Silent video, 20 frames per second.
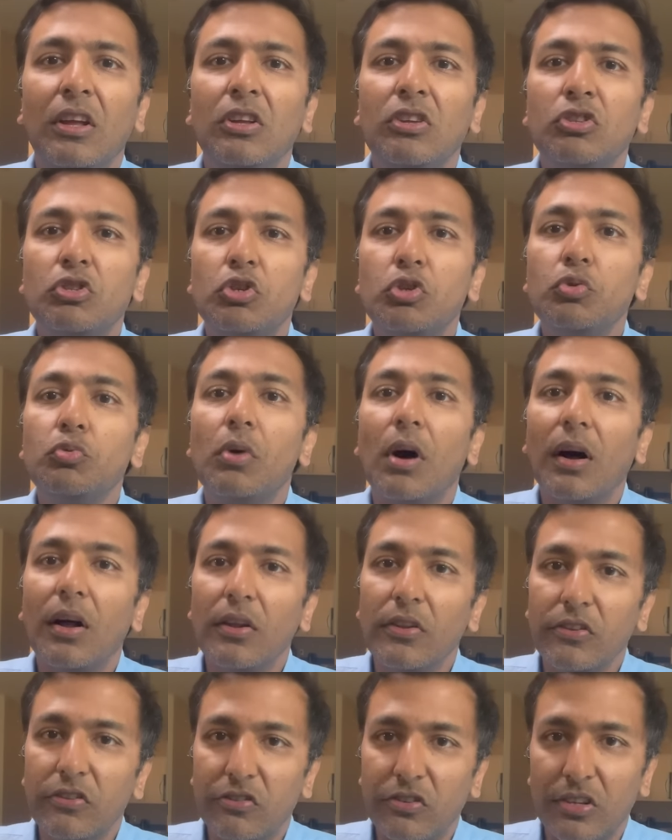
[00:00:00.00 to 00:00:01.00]
to
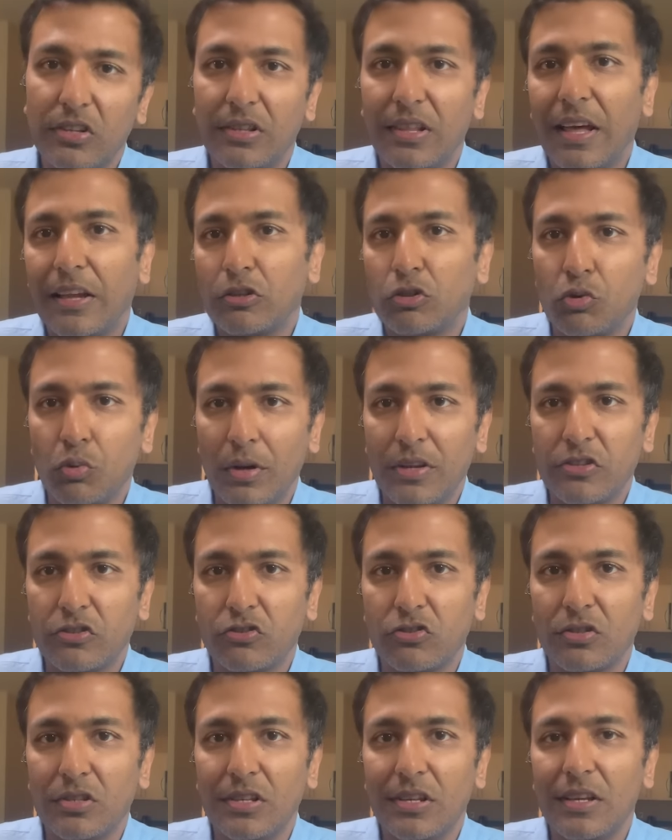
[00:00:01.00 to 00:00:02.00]
answer that
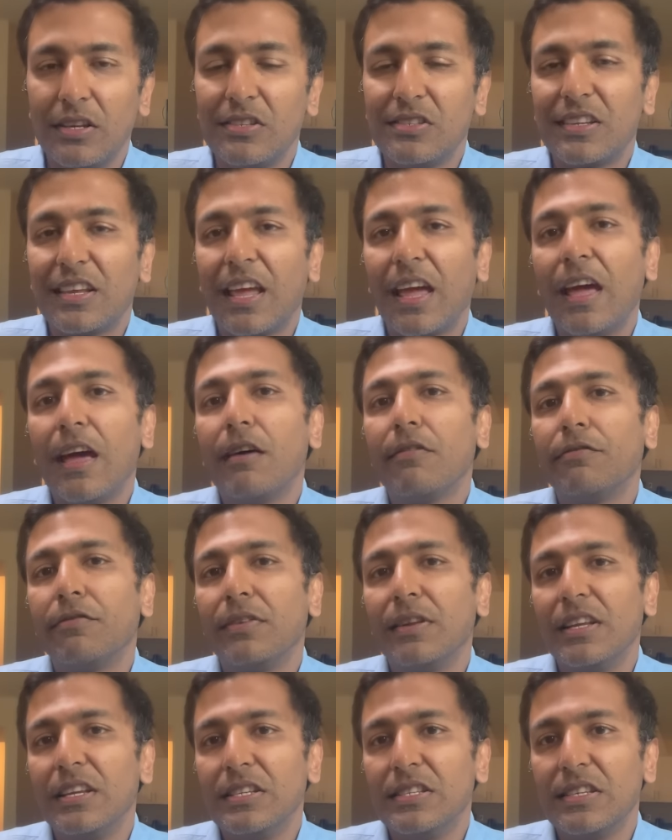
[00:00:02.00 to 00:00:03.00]
question is
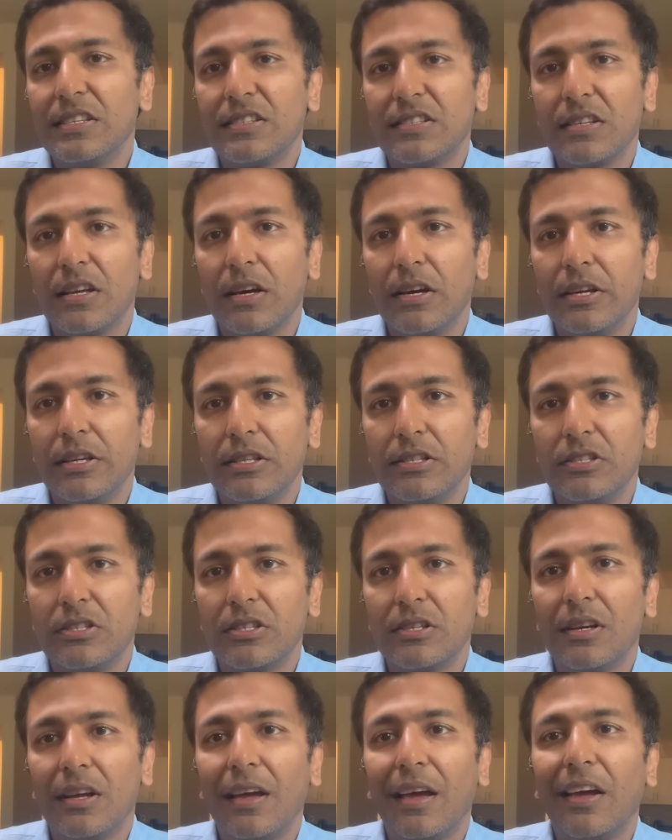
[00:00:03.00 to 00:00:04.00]
carefully designed
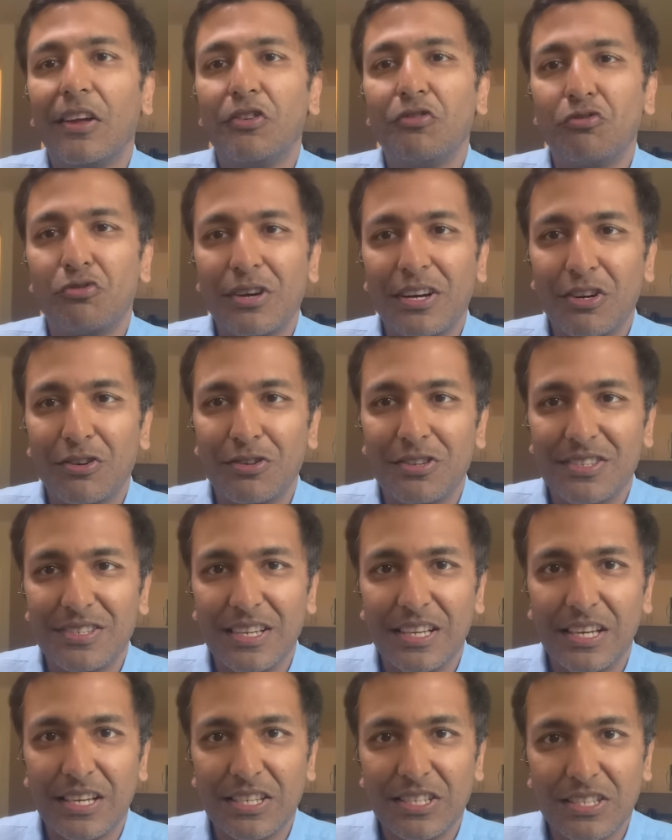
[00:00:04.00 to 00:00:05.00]
and
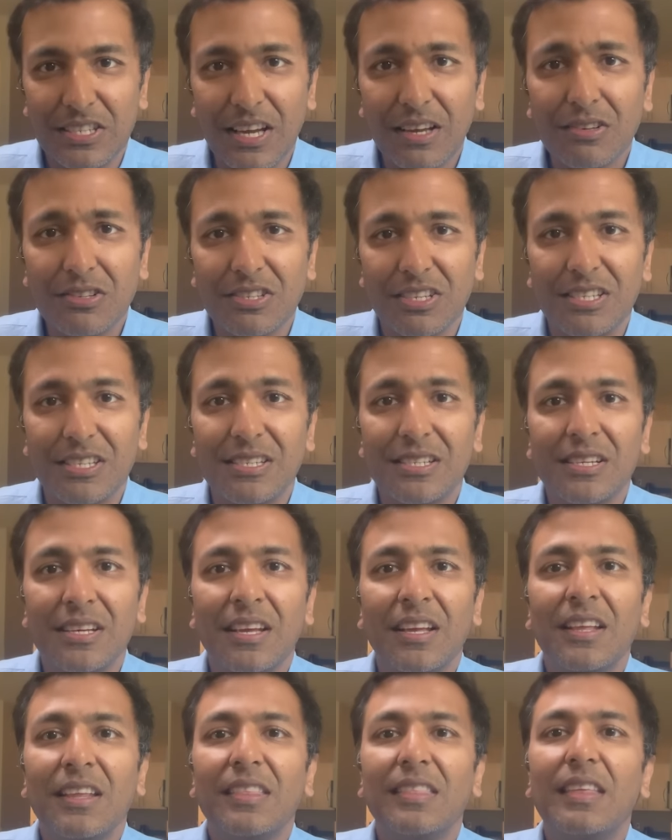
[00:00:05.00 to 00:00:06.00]
rigorously conducted,
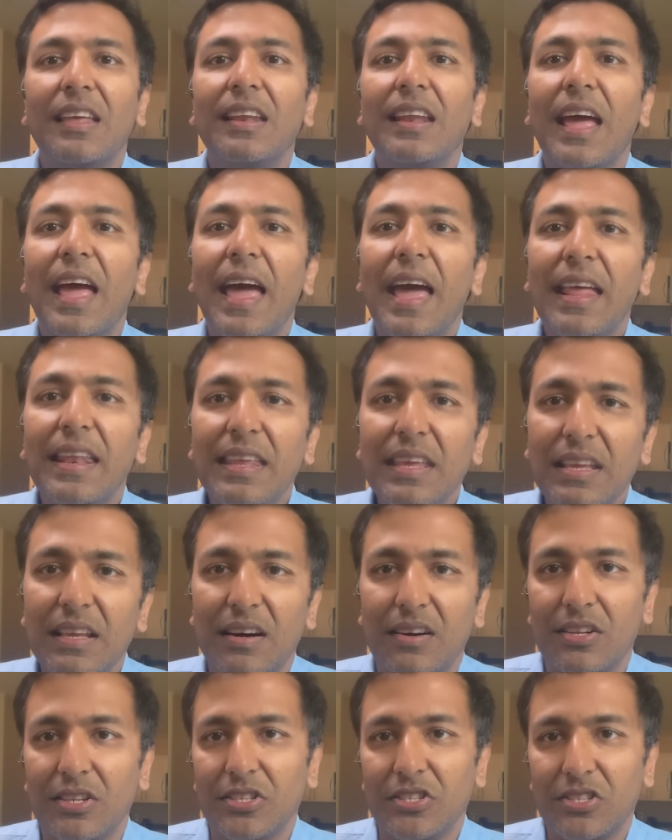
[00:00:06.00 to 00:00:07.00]
then any
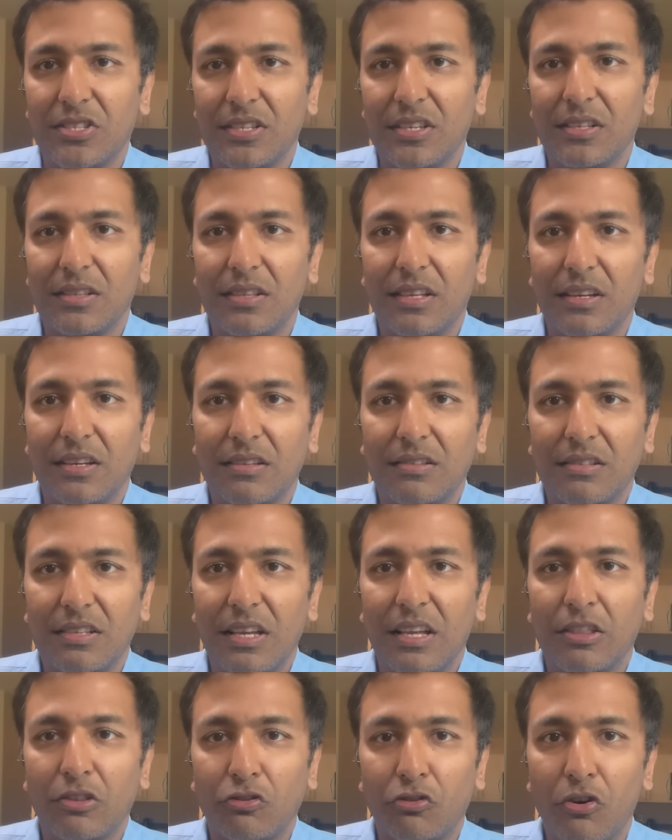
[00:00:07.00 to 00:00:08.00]
answer that
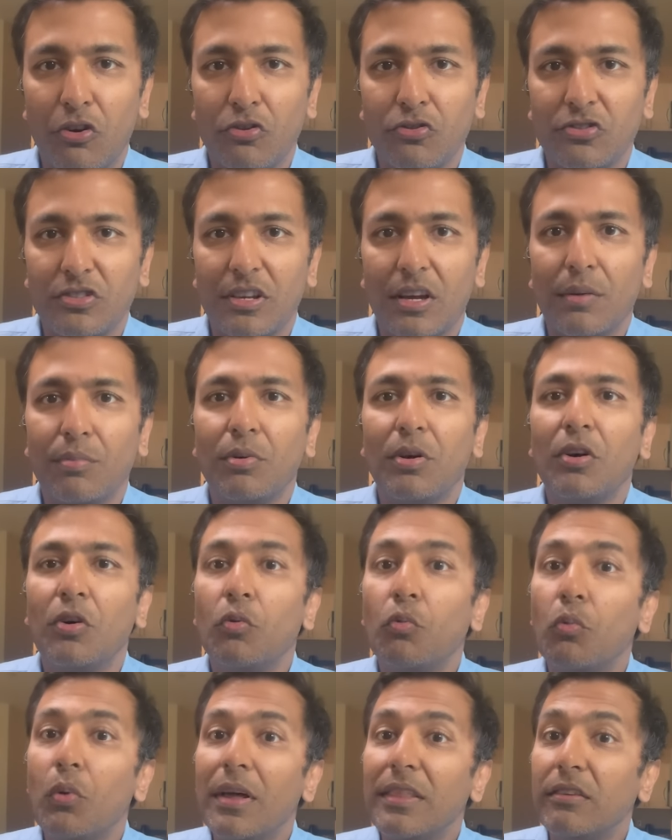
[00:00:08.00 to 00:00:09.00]
it throws up,
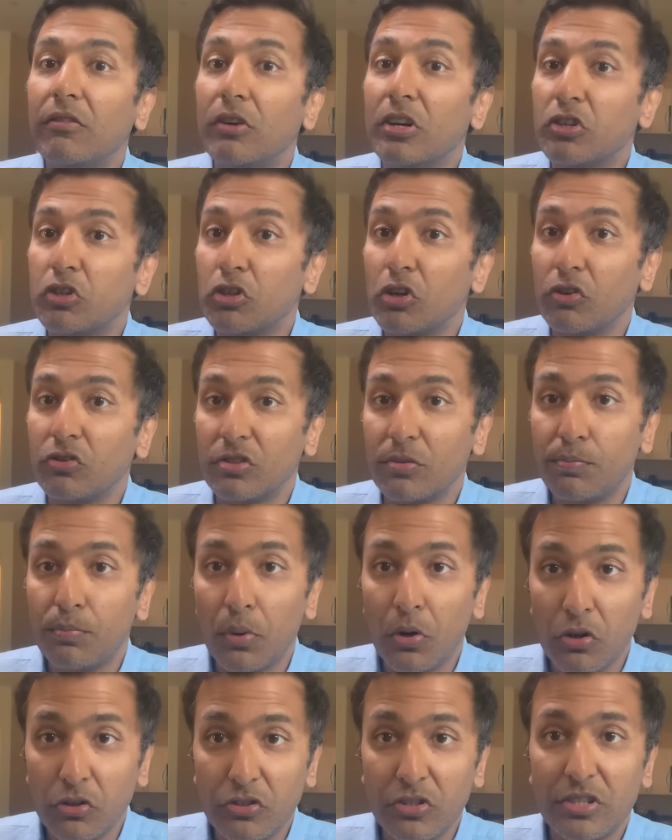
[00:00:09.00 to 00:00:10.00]
whether it shows a
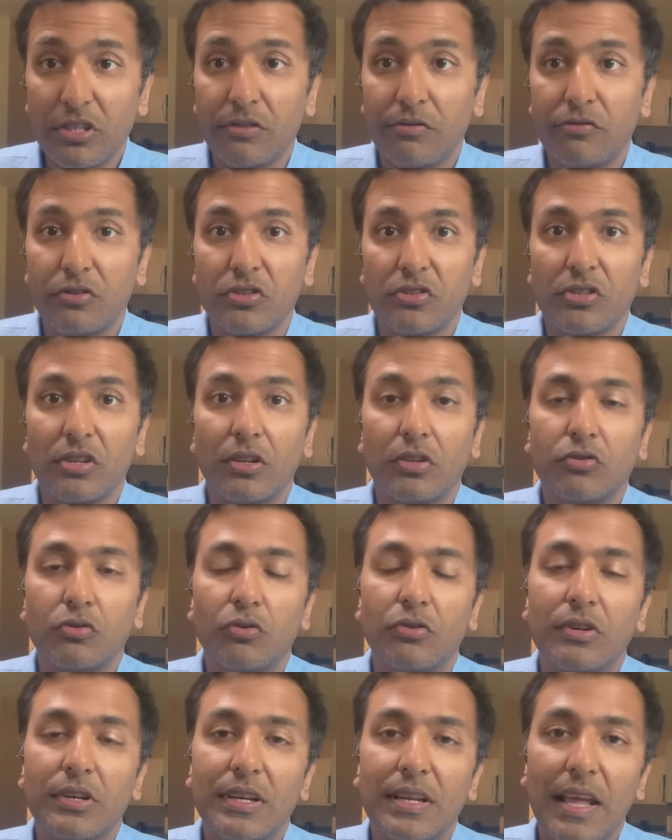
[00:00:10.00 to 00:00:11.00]
positive result
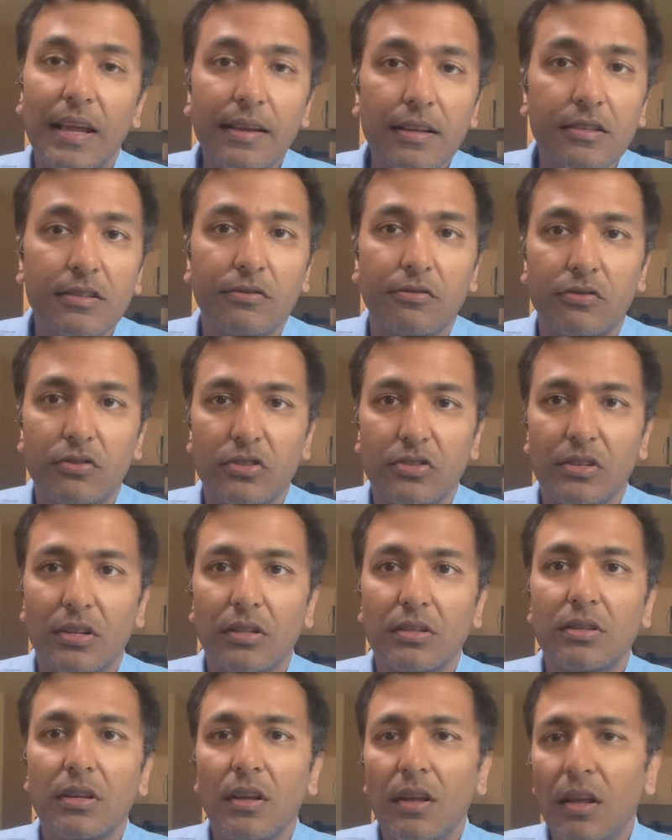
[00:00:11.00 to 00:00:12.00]
or a negative result,
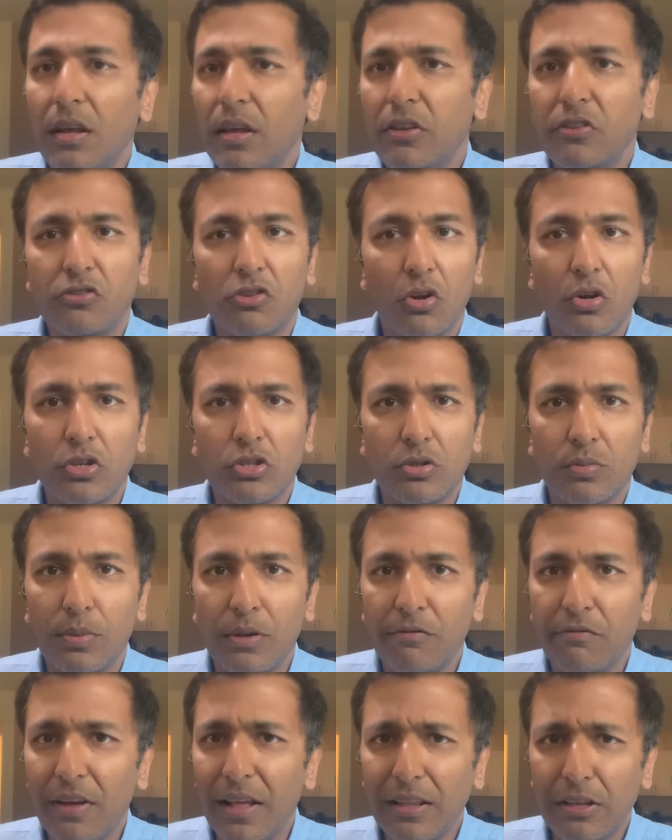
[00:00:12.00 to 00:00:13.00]
is going to be
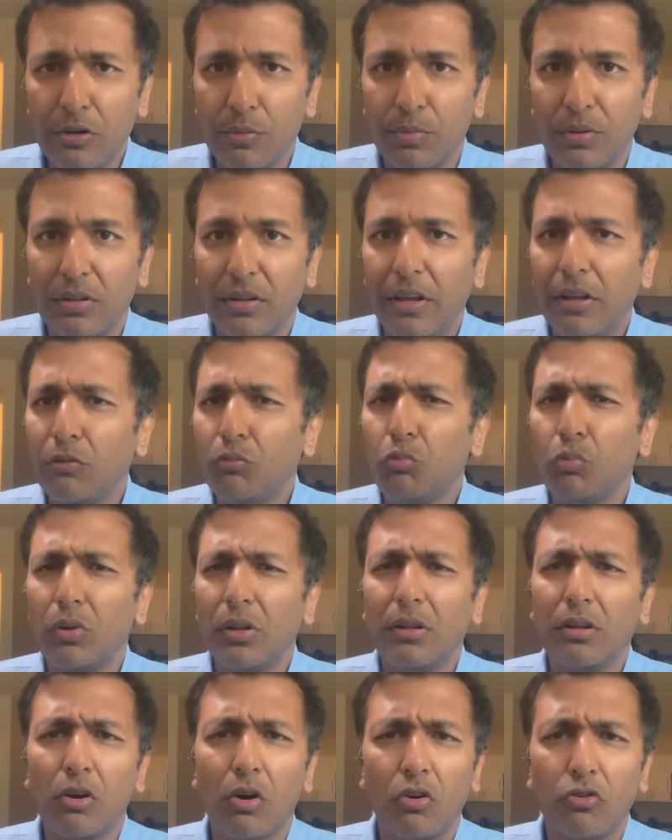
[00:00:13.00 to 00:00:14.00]
valuable and
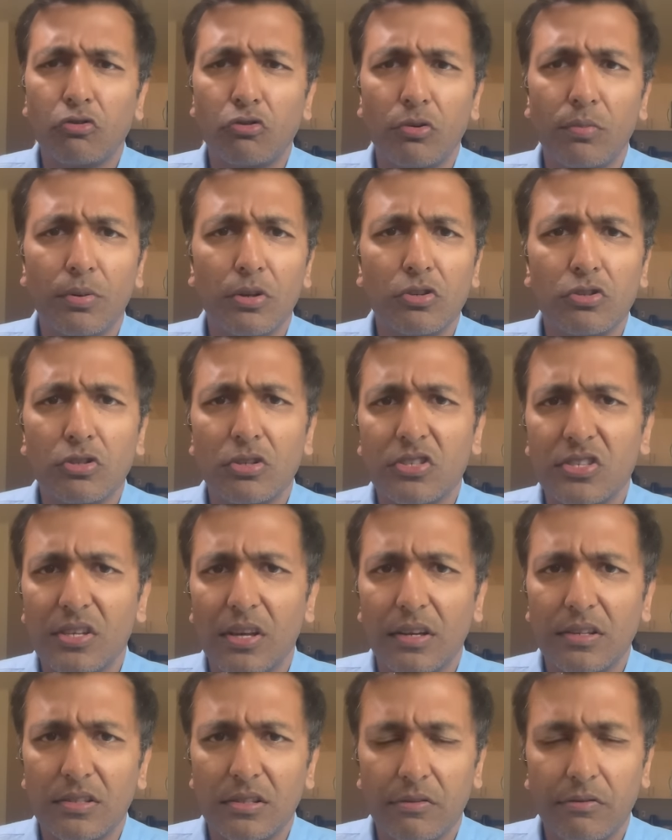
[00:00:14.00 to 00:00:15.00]
will contribute to
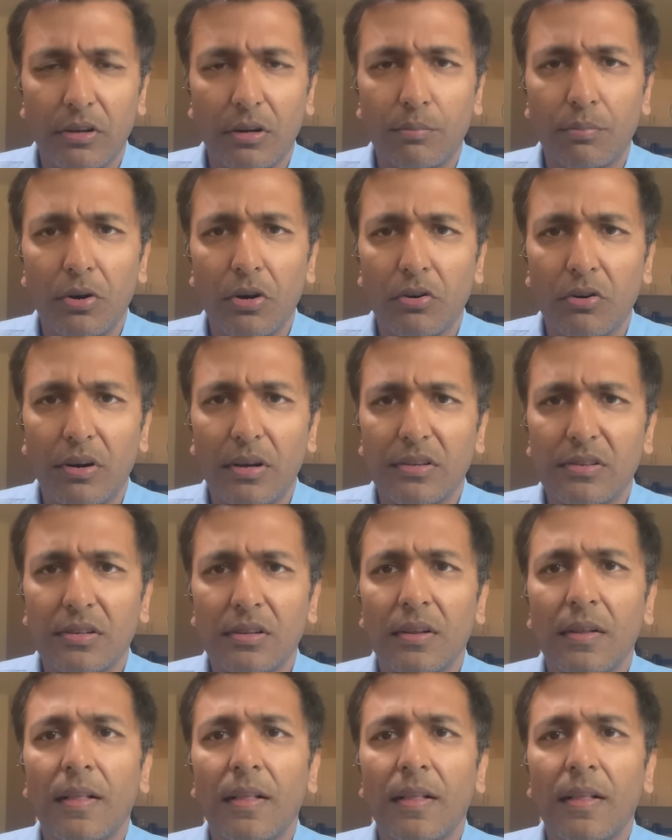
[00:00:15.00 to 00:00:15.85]
scientific progress.